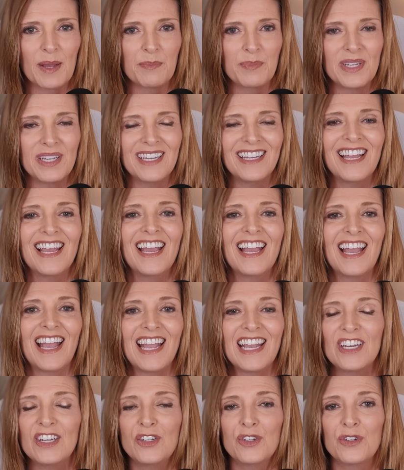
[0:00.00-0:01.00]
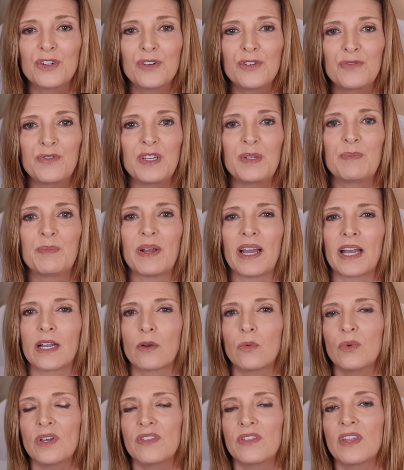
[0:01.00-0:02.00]
mapping and neurofeedback
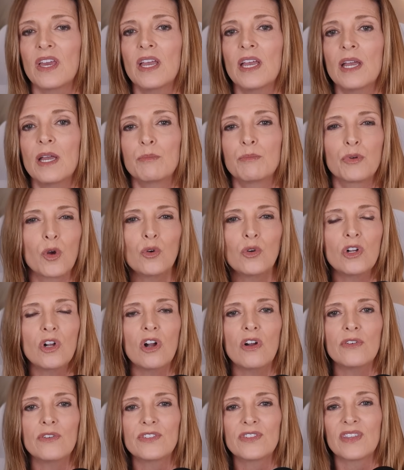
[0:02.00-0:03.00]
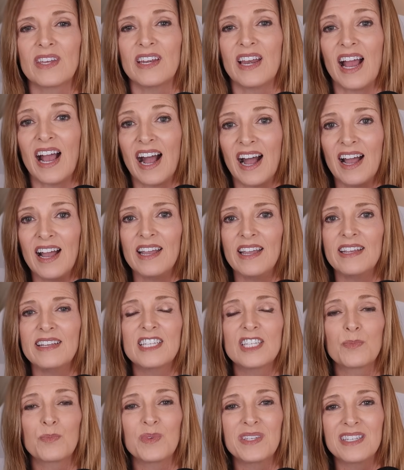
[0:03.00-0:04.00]
with protocols that I
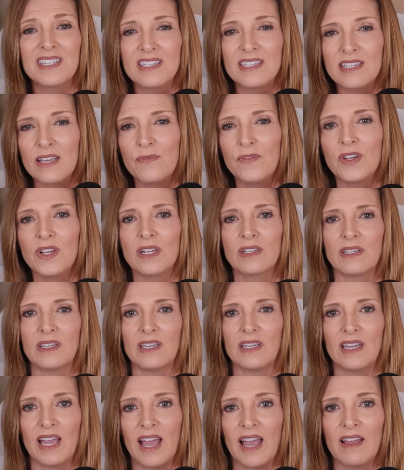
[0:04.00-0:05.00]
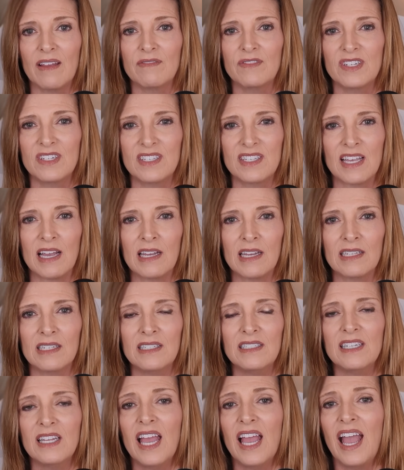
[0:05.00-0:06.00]
specifically have
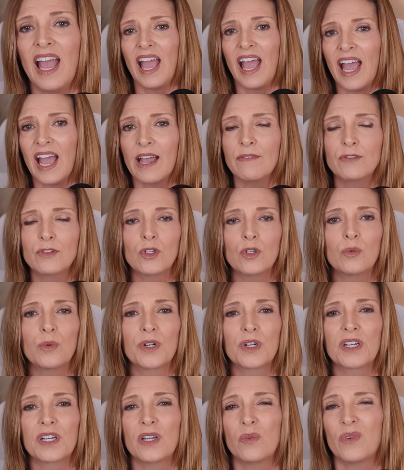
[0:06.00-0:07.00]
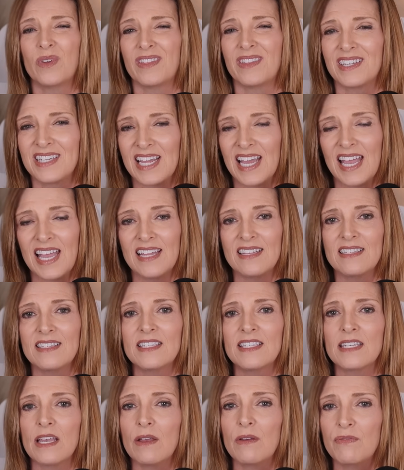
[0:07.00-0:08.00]
designed after working with
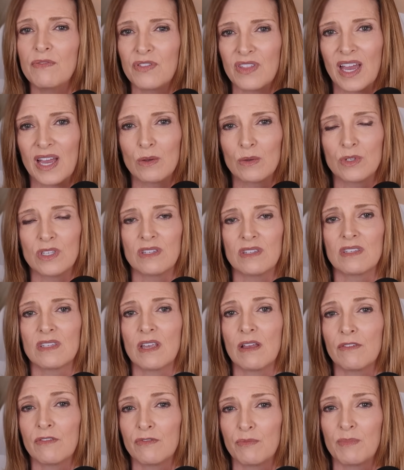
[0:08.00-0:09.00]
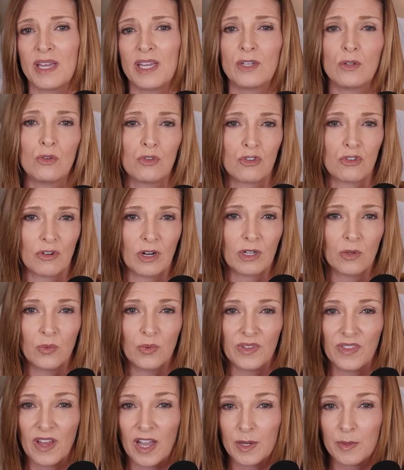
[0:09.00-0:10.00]
tens of thousands of men who struggle
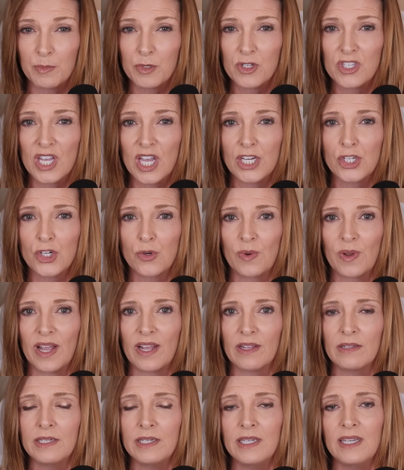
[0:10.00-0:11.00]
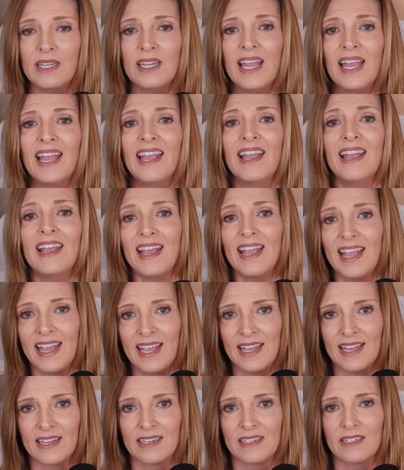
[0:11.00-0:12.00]
with hypersexuality
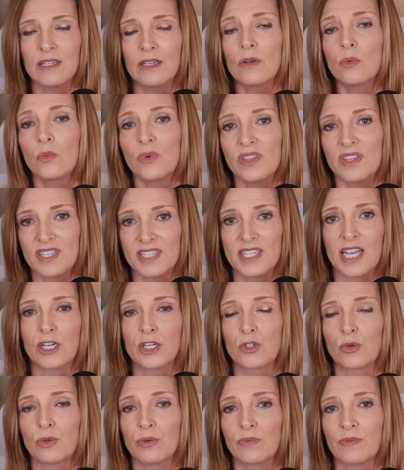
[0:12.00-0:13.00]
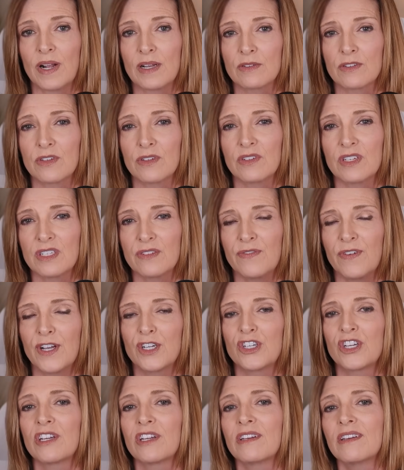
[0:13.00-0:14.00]
and with sexual arousal
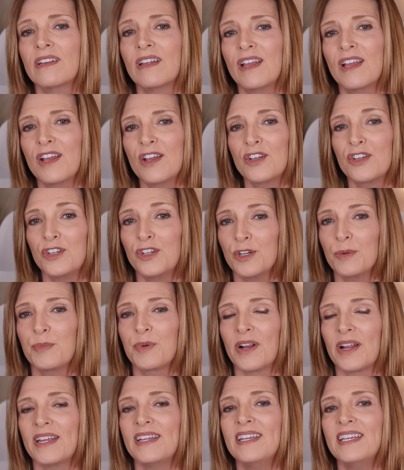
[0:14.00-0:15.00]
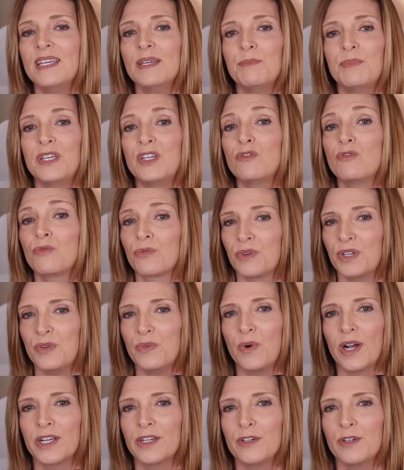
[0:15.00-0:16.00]
dysfunction. Your brain can be
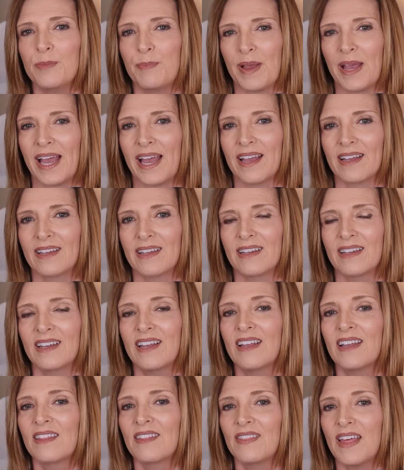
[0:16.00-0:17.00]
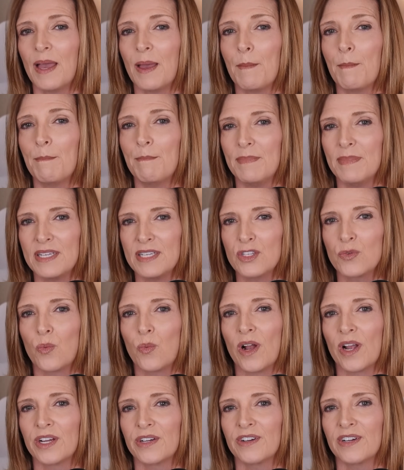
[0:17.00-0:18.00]
rewired back. That
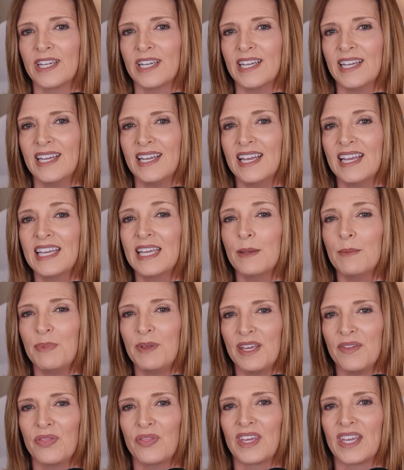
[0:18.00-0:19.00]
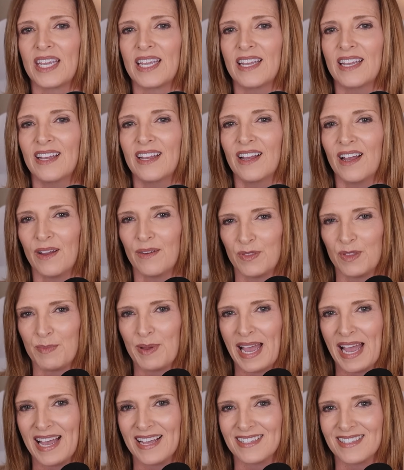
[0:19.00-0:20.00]
miswiring can be a thing of the
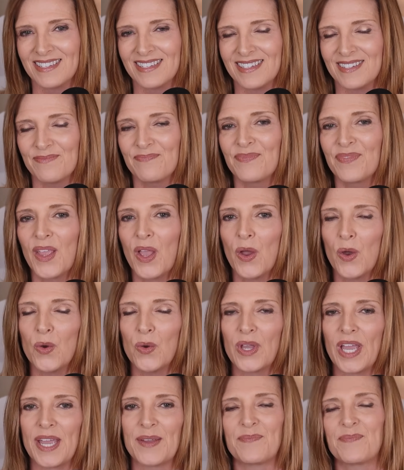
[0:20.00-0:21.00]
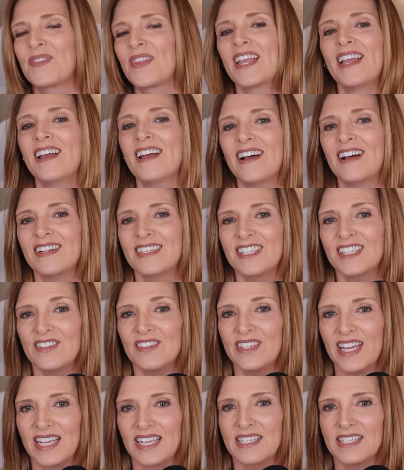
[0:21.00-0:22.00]
past. Okay,
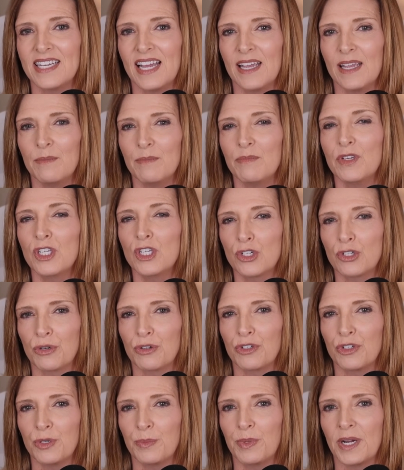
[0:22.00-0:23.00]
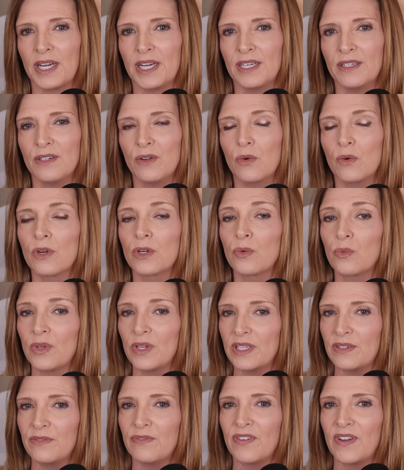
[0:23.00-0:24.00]
until next time, control your brain, or it
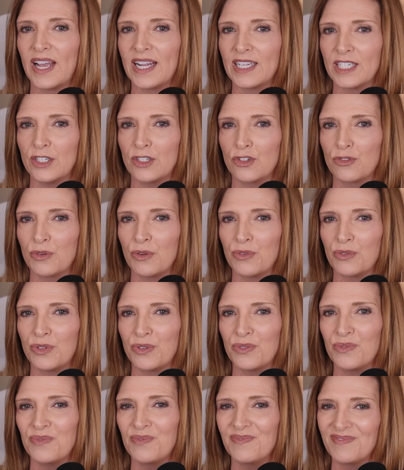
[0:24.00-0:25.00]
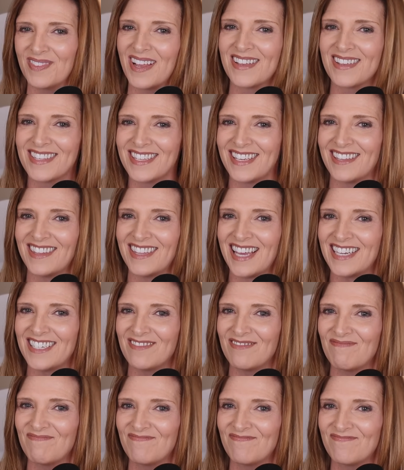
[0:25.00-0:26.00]
will in fact control you. I'll see you then.